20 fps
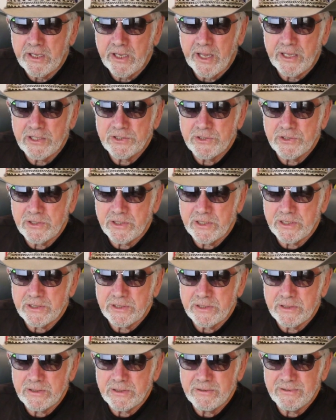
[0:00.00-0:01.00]
cancer
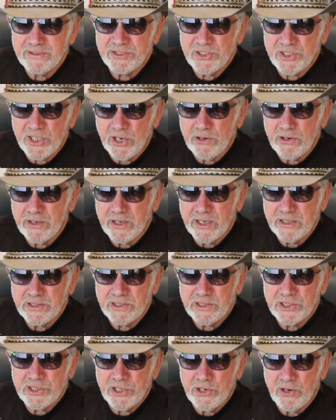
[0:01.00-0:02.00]
doesn't start
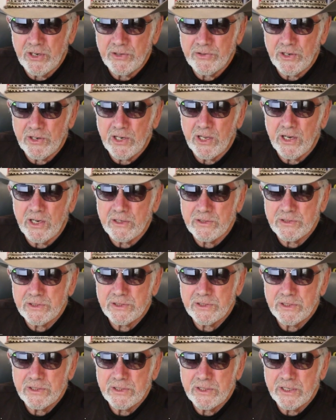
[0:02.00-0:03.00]
necessarily in the
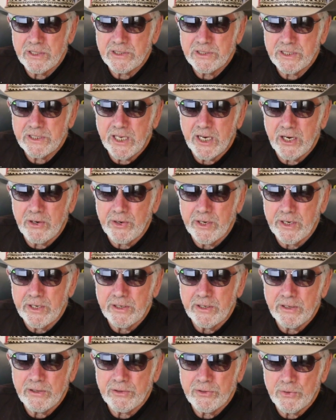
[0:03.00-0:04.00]
lungs. It's carried
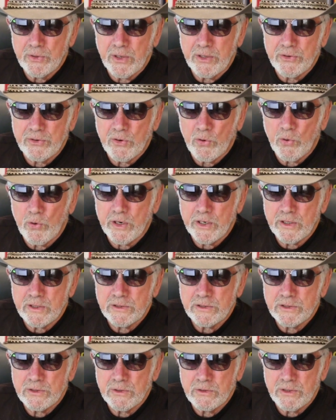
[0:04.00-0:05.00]
through other
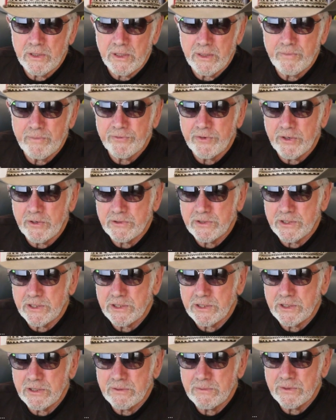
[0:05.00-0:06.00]
organs, through the lymph node
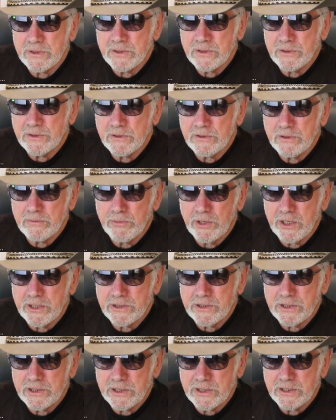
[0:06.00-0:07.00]
systems and through the blood
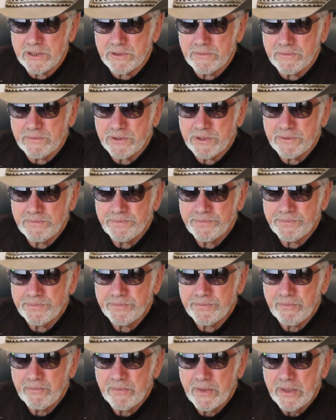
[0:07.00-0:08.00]
systems.
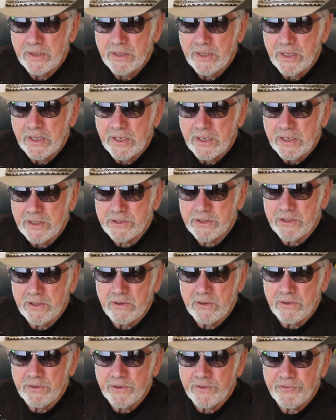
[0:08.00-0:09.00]

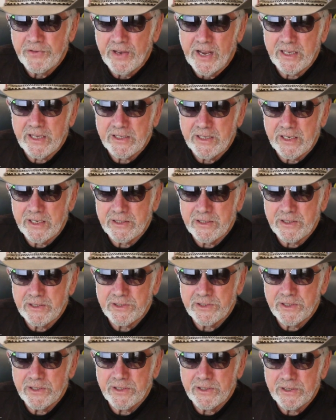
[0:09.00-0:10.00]
So the fact that
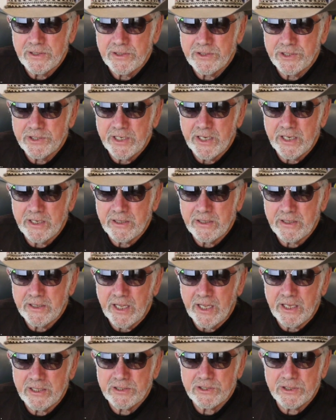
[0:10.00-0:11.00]
she had
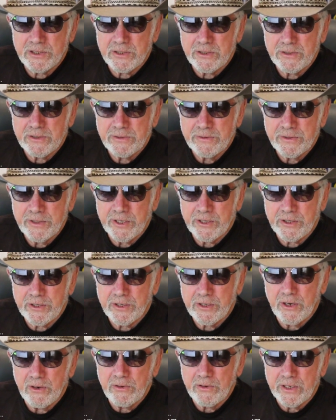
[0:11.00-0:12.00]
cancer in her
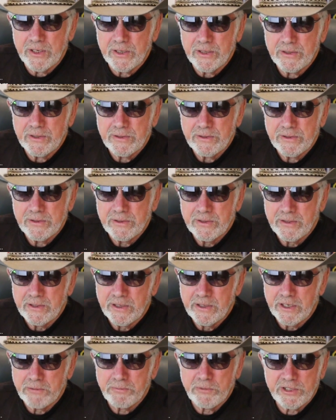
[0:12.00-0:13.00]
colon,
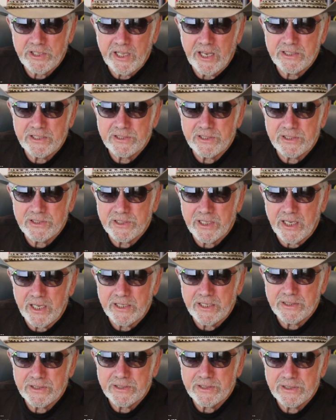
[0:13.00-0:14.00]
it
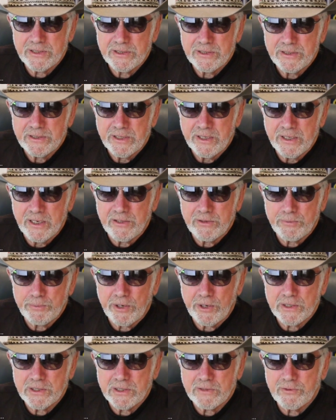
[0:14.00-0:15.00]
metastasized in other
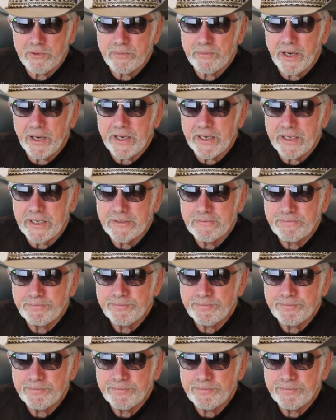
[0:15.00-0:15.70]
parts of her body.